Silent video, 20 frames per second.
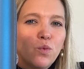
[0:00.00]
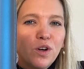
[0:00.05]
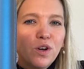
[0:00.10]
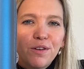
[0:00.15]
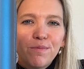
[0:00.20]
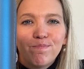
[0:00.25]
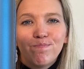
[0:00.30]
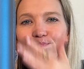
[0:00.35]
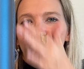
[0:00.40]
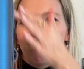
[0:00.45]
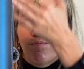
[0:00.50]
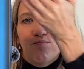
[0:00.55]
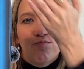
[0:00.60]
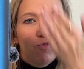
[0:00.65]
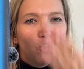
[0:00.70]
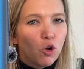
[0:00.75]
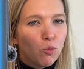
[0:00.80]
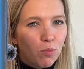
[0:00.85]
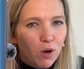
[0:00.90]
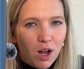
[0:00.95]
one,
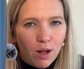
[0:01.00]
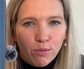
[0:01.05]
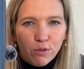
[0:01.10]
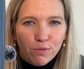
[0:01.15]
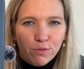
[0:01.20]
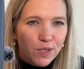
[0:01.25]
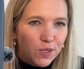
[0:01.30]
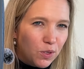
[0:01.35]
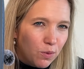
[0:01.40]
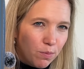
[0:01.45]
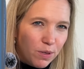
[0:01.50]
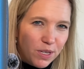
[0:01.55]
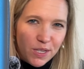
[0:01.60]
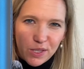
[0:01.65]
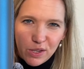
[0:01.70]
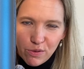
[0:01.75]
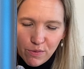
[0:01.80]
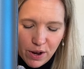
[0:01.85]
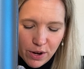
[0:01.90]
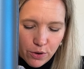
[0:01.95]
no problem, easy
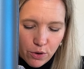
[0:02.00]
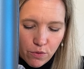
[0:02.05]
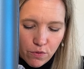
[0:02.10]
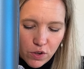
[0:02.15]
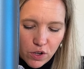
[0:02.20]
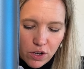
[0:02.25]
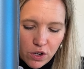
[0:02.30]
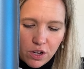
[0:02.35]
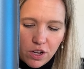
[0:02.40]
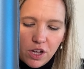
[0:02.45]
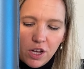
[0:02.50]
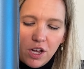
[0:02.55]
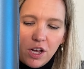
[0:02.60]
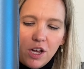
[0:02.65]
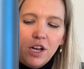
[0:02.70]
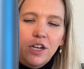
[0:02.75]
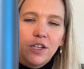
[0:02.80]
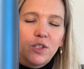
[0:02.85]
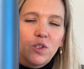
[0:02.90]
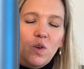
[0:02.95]
peasy right over.
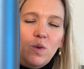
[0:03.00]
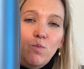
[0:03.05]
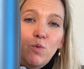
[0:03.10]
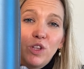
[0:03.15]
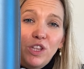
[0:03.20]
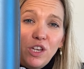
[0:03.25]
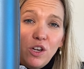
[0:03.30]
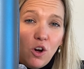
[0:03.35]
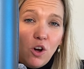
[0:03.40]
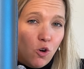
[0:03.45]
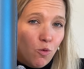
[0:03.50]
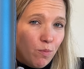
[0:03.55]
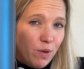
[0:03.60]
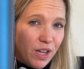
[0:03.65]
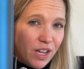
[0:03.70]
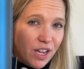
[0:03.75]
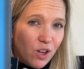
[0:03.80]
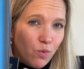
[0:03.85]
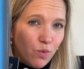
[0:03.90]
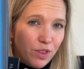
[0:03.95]
So I'm really
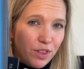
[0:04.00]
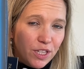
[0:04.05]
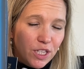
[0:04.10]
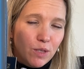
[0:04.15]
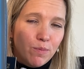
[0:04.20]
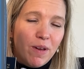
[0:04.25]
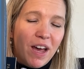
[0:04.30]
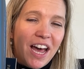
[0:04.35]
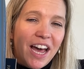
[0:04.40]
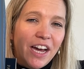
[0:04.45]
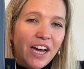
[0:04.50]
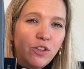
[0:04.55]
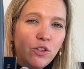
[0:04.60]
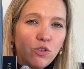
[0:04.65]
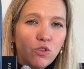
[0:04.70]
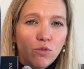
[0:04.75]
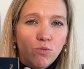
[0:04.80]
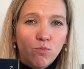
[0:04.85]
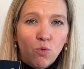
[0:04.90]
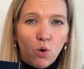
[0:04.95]
hoping with this bag that
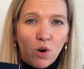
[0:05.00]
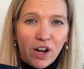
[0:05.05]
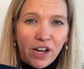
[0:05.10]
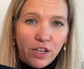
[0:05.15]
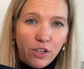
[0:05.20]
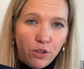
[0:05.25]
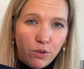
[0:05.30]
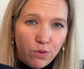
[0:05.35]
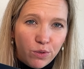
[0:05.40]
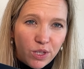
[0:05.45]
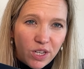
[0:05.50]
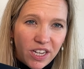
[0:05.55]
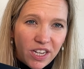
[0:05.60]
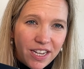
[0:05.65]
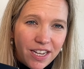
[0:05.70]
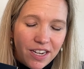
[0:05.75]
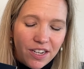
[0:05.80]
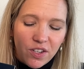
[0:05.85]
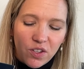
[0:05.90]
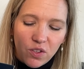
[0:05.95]
the more I use
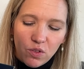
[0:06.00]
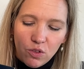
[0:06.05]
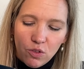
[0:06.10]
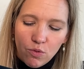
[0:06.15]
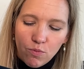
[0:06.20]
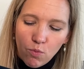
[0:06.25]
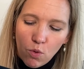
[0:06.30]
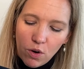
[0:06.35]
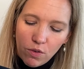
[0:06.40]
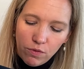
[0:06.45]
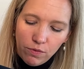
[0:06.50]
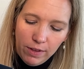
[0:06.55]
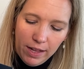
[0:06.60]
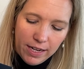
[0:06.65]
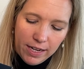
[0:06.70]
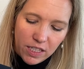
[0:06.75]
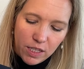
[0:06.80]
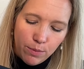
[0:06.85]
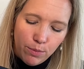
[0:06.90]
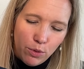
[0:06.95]
it, the more
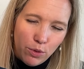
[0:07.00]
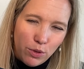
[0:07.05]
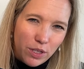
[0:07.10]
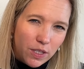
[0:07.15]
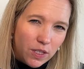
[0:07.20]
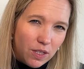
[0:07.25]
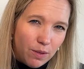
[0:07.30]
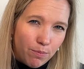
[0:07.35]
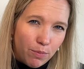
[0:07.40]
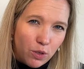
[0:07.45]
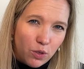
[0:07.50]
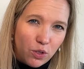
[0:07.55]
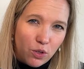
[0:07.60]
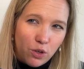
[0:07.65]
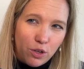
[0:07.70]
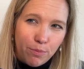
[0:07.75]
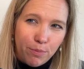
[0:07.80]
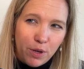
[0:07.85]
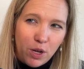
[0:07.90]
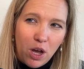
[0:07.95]
flexible the zipper is
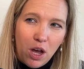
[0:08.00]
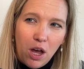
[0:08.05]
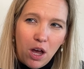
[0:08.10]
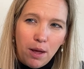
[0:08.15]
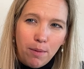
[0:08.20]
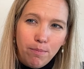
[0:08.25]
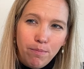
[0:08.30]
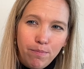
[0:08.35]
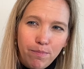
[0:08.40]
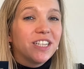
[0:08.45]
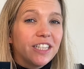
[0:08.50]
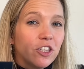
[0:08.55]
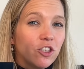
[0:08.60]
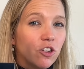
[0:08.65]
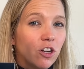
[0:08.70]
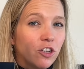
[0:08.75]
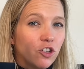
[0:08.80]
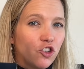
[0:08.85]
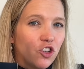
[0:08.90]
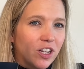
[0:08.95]
going to become. It's
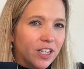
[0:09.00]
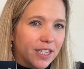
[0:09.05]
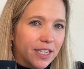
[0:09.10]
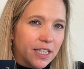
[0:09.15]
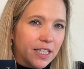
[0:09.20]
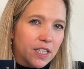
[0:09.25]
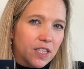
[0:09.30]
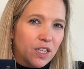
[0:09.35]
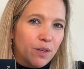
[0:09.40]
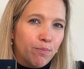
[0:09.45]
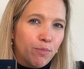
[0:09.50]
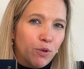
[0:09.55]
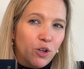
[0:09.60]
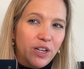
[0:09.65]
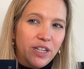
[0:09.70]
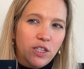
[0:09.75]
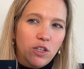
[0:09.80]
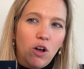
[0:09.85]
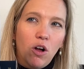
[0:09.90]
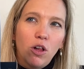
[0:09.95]
not just the zipper,
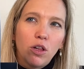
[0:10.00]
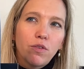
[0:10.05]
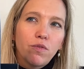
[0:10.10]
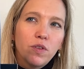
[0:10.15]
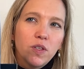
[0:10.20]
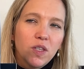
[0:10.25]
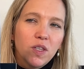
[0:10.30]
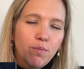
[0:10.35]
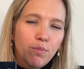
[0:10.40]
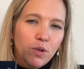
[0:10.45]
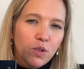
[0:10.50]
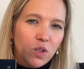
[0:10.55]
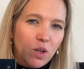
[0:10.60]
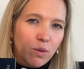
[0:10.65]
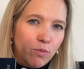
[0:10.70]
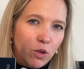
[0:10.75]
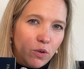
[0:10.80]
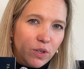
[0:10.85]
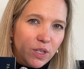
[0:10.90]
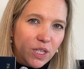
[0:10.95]
it's all of the zippers I'm
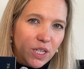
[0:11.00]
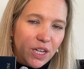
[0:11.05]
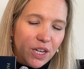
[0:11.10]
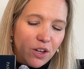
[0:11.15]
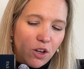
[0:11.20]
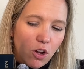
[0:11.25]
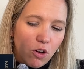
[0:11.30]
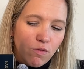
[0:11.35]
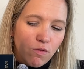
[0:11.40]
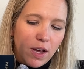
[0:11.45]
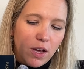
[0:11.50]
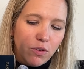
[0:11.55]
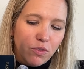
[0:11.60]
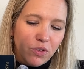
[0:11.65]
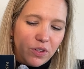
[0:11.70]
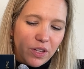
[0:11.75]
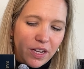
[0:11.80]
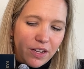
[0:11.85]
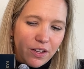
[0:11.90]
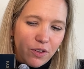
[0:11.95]
noticing around
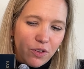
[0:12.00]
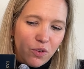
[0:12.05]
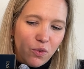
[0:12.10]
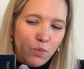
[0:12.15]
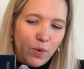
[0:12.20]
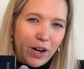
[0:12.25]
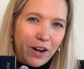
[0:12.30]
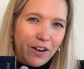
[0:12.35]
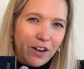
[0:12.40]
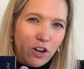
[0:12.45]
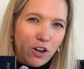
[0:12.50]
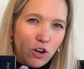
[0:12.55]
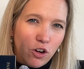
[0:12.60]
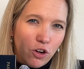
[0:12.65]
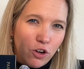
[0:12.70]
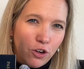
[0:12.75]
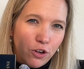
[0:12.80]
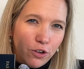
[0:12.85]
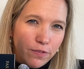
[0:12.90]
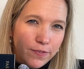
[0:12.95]
like where it
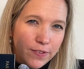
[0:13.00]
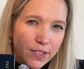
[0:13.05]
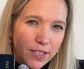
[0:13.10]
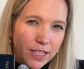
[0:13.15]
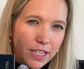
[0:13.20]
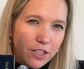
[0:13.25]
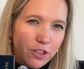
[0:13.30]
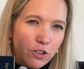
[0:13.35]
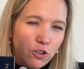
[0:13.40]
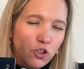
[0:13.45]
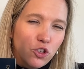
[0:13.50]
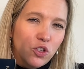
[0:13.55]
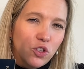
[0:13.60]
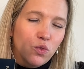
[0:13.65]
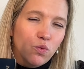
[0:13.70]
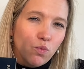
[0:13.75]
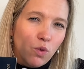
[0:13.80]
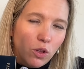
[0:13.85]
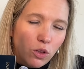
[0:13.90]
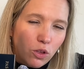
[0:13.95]
curves. They're just
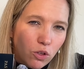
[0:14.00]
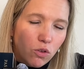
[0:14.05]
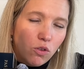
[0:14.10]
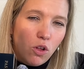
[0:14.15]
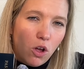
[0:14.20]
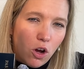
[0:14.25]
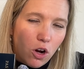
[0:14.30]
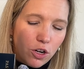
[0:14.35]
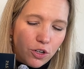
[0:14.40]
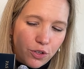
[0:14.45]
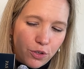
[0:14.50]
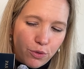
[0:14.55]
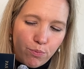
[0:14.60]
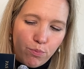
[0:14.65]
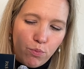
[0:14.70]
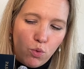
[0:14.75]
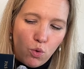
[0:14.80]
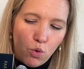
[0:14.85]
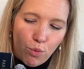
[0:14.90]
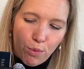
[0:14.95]
a little hard to
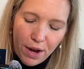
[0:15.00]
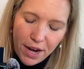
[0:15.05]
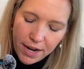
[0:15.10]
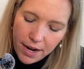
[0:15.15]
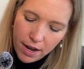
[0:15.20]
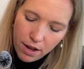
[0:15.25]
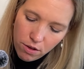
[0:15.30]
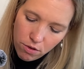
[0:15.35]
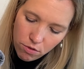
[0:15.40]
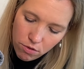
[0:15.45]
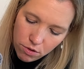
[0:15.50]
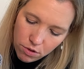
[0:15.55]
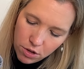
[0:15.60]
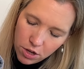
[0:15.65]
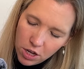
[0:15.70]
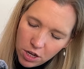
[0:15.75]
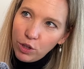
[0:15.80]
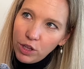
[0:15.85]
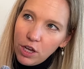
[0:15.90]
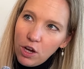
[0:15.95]
pull right now.
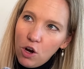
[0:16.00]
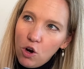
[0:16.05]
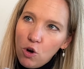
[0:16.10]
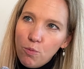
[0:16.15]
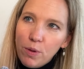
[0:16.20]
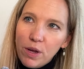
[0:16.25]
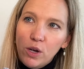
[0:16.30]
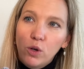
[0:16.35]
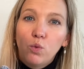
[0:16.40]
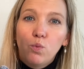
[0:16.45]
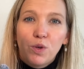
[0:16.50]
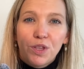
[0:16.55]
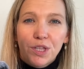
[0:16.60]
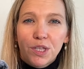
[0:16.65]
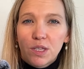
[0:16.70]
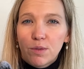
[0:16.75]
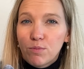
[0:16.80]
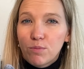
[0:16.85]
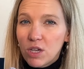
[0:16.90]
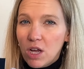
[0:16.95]
Really hoping with
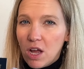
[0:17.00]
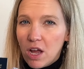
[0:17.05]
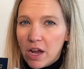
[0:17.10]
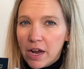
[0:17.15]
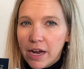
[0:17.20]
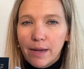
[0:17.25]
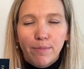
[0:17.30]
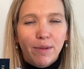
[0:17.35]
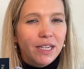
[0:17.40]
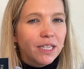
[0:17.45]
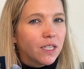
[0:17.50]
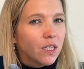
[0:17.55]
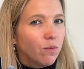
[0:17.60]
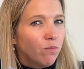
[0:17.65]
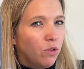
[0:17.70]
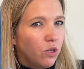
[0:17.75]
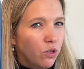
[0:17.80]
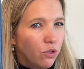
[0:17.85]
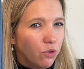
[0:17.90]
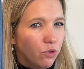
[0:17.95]
some time and some
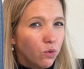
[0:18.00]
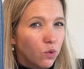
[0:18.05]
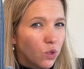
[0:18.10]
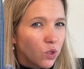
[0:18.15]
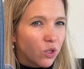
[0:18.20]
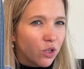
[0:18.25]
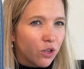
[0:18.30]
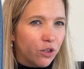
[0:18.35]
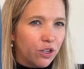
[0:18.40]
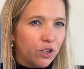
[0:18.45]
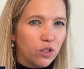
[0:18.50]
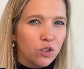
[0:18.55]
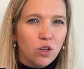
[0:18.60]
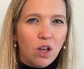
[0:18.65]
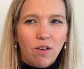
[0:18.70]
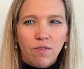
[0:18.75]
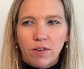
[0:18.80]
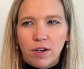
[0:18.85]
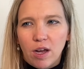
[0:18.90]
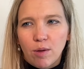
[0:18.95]
use, they're going to
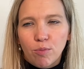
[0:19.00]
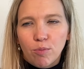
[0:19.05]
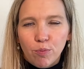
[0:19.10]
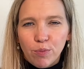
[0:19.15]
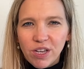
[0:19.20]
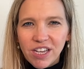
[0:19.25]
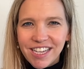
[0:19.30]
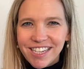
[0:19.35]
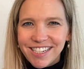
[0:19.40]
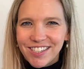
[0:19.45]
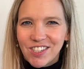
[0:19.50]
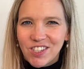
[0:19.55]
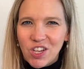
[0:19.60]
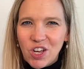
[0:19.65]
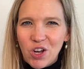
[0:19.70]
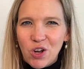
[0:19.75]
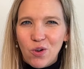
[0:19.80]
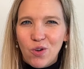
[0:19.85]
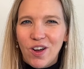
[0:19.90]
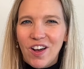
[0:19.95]
soften up a bit.
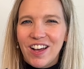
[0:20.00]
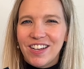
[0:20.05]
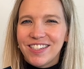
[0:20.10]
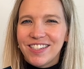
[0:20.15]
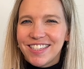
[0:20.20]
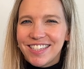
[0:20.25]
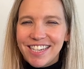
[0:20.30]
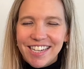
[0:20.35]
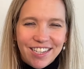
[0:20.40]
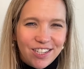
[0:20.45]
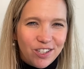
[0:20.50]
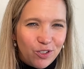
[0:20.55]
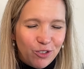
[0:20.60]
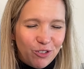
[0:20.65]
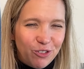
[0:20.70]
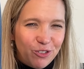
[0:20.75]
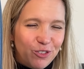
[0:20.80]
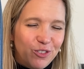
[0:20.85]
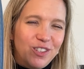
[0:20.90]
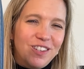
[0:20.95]
So stay
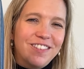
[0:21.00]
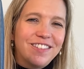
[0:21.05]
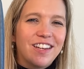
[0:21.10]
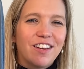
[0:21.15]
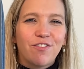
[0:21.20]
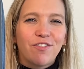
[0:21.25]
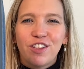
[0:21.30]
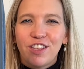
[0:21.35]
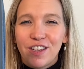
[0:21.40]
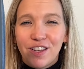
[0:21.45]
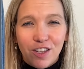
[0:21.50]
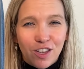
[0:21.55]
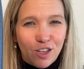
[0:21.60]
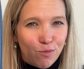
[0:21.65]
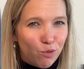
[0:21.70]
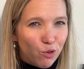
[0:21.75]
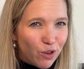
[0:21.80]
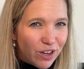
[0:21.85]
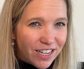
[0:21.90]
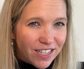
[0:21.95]
tuned. I'll definitely keep
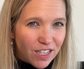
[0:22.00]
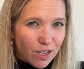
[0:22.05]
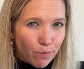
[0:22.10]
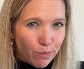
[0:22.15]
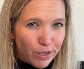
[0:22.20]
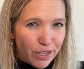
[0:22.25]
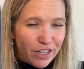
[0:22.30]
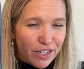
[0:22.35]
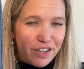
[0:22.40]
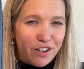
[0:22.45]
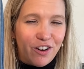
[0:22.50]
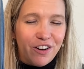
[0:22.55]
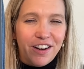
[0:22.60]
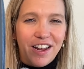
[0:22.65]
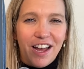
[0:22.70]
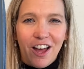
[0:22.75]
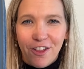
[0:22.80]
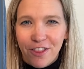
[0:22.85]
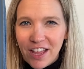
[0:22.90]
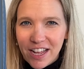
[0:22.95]
you guys updated on
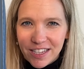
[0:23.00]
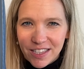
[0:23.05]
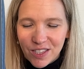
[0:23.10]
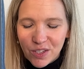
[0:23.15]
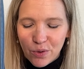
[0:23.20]
how that's